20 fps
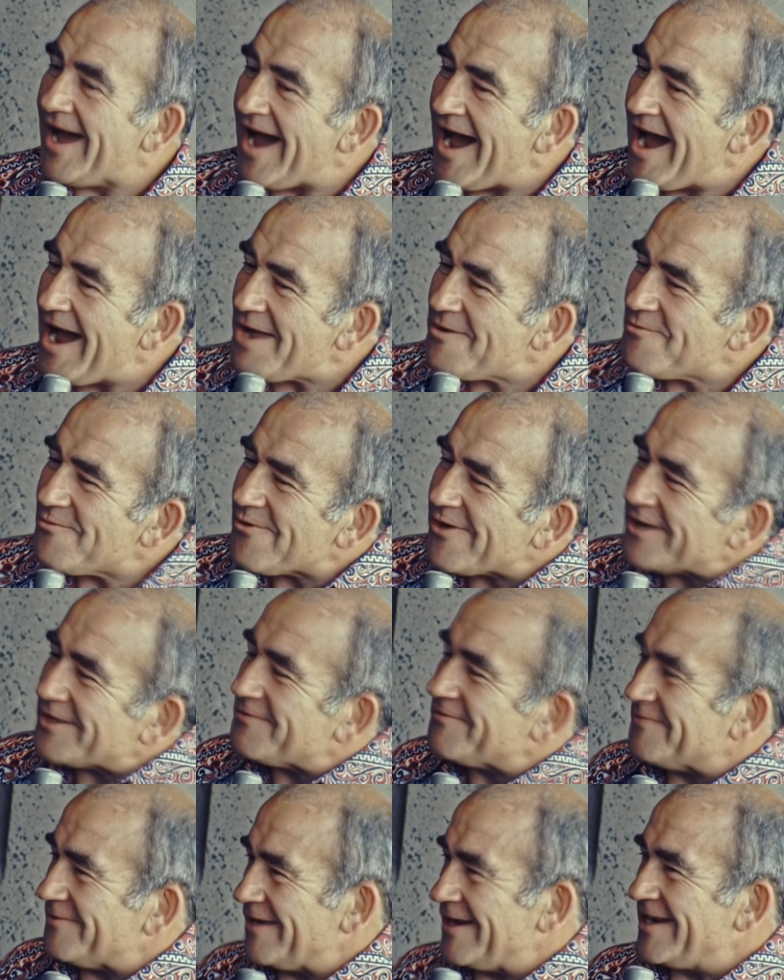I worked
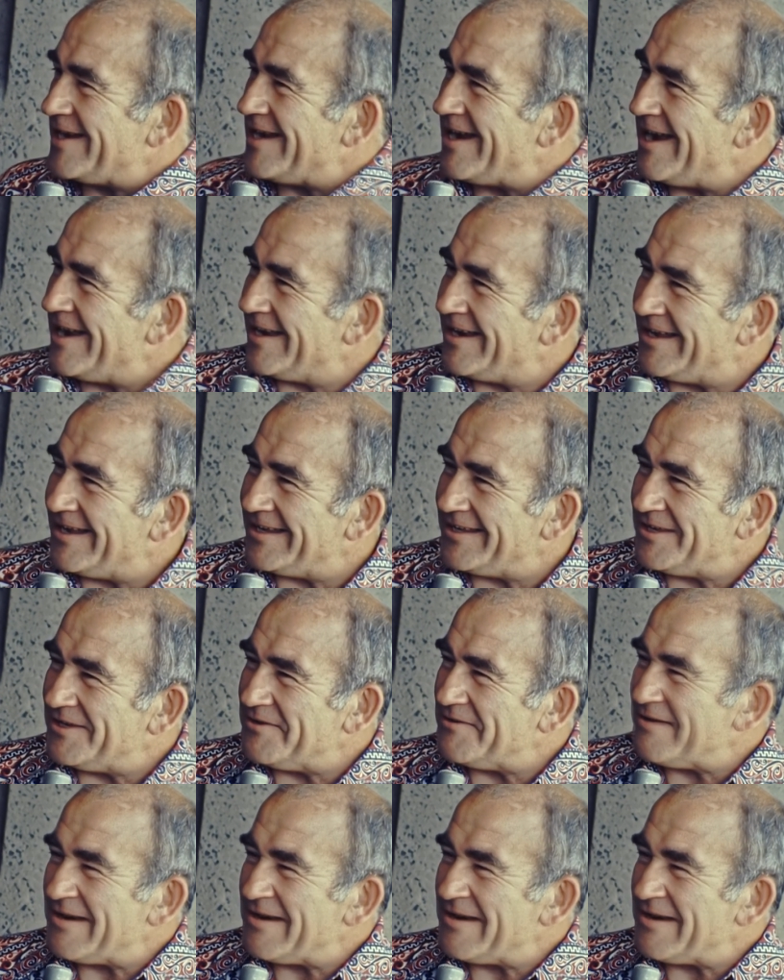for a guy like you.